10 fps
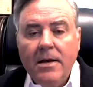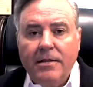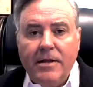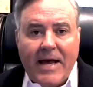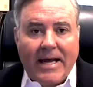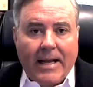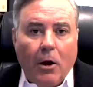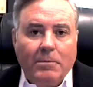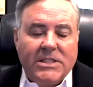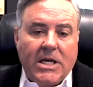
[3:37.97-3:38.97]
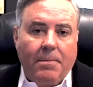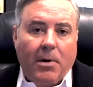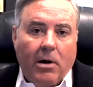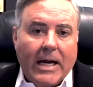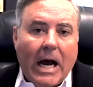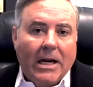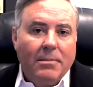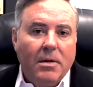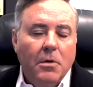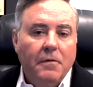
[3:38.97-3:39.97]
then that helps keep our
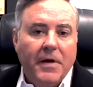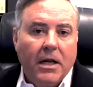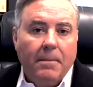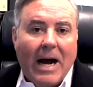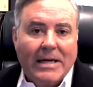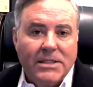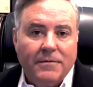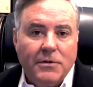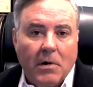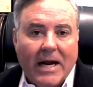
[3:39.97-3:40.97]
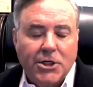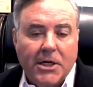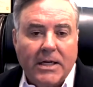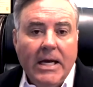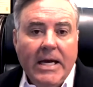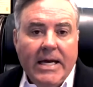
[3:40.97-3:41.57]
economy moving in a positive direction,